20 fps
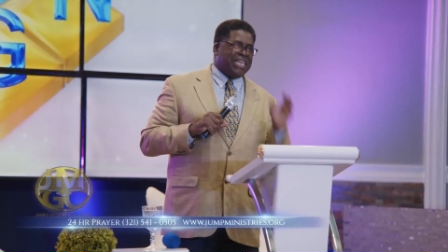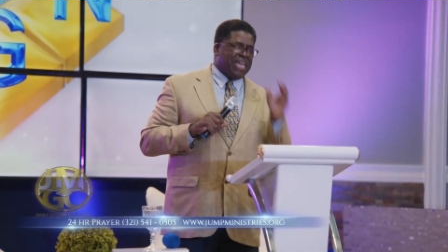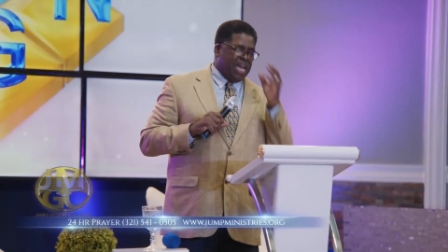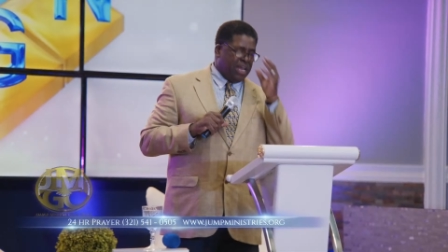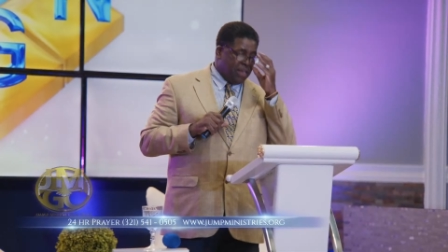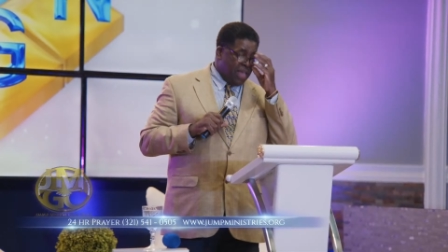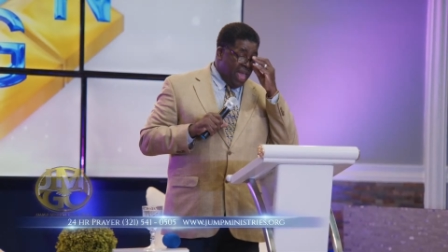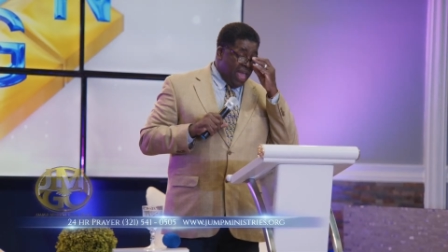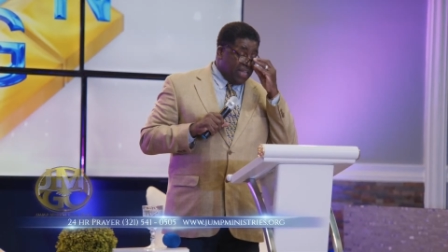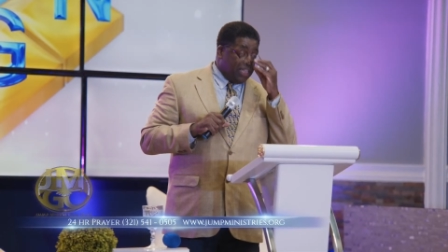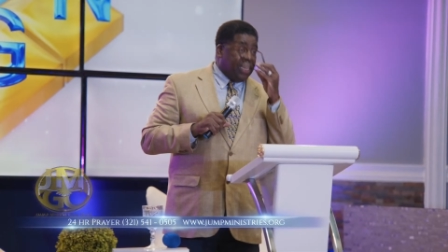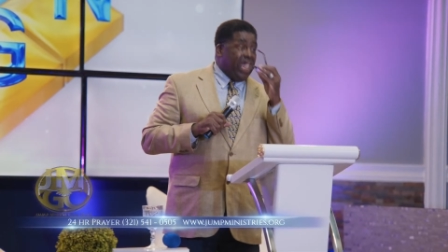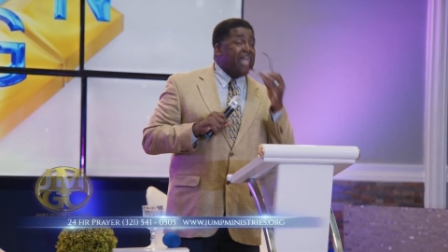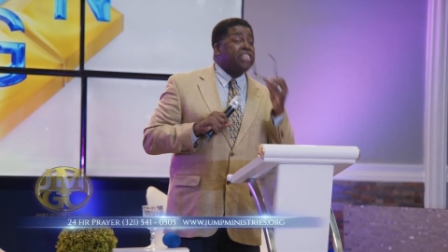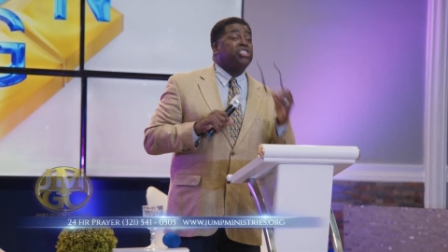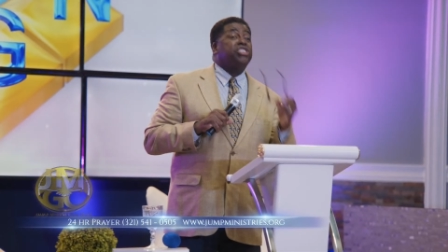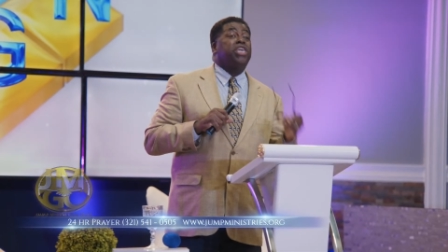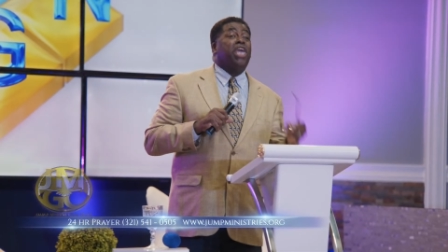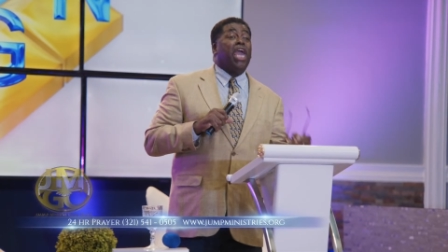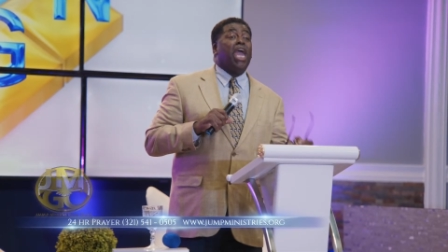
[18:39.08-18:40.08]
it yet.
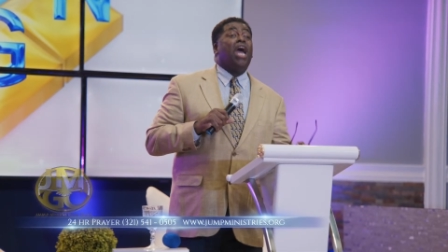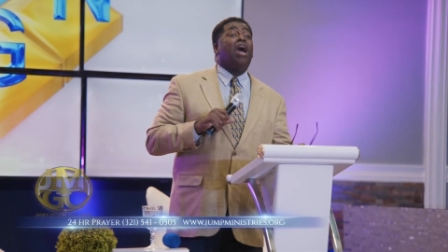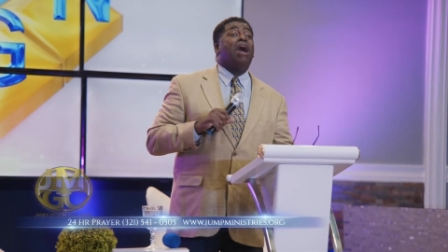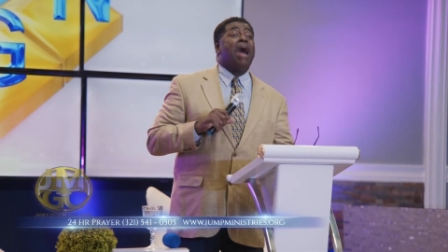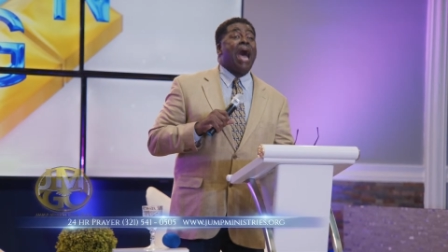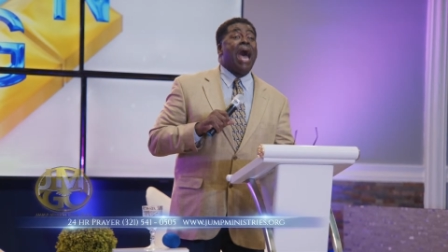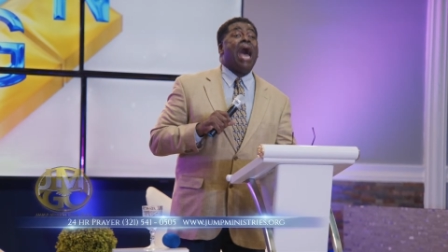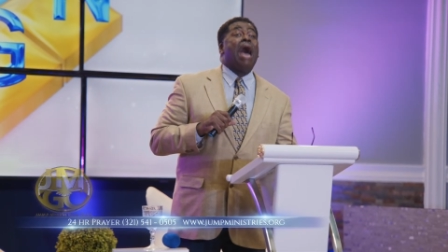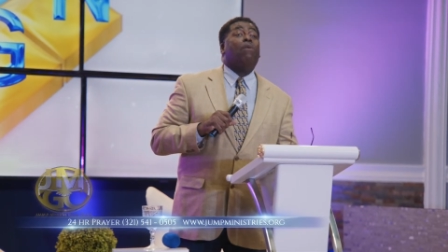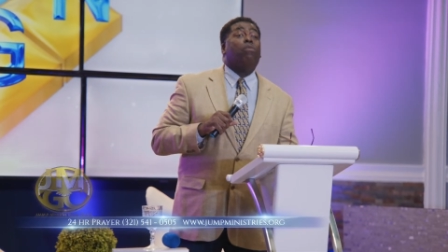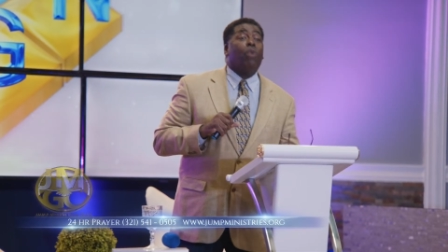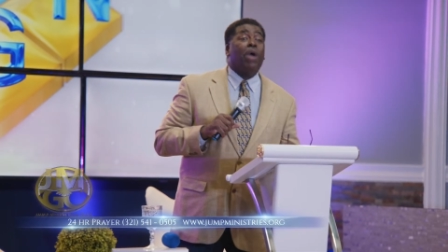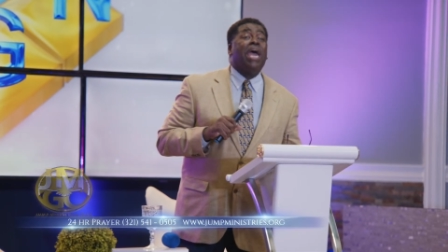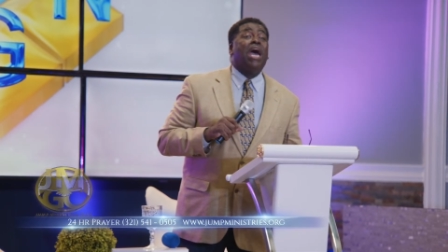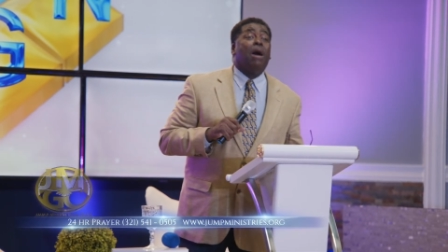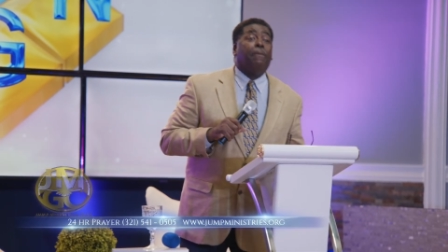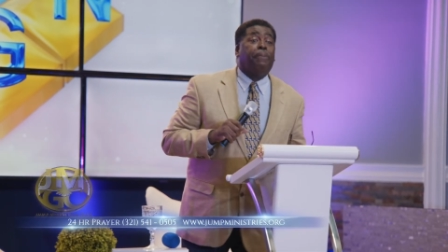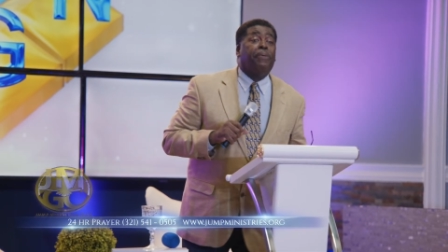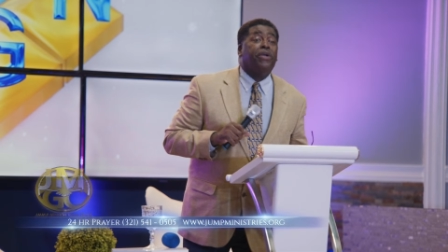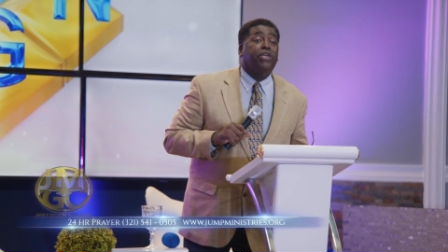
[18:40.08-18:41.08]
This year I
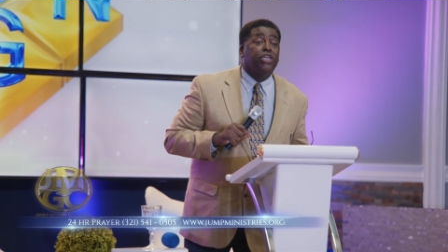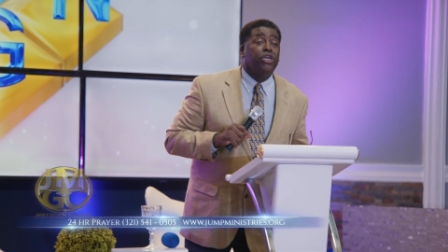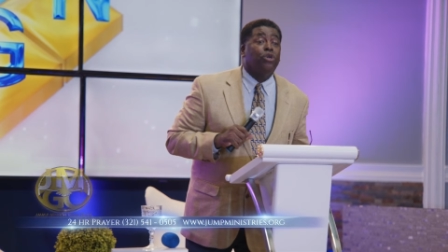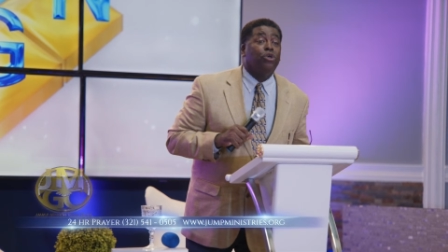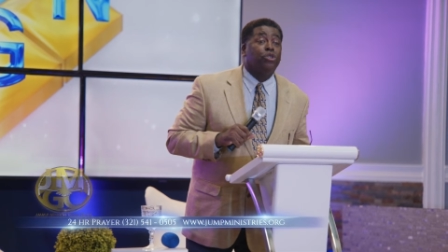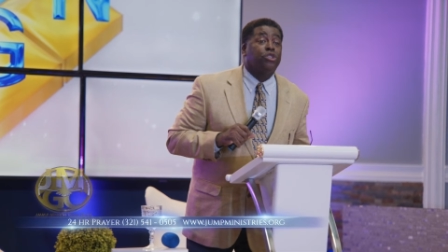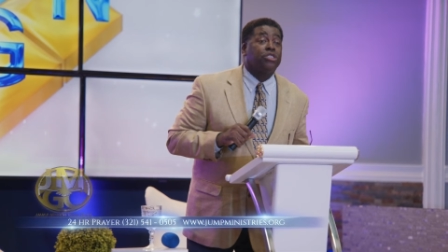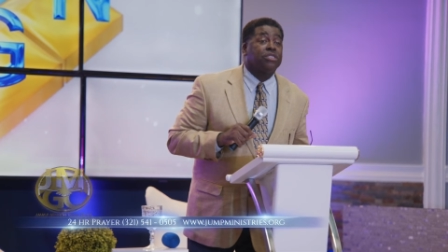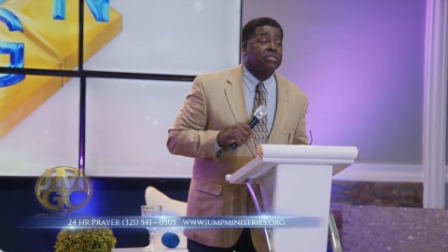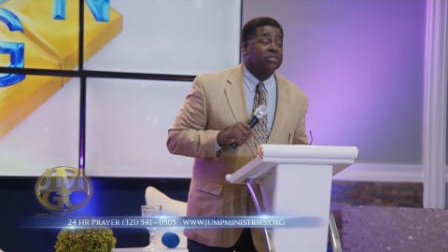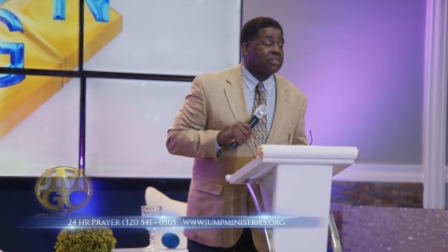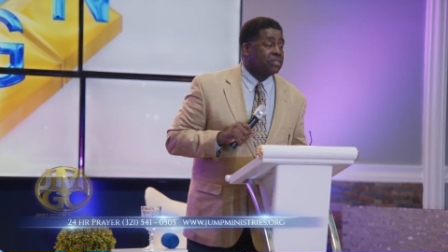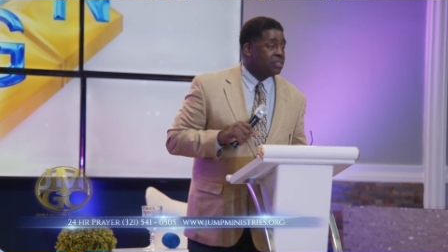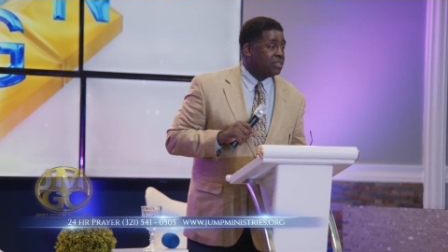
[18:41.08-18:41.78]
will produce.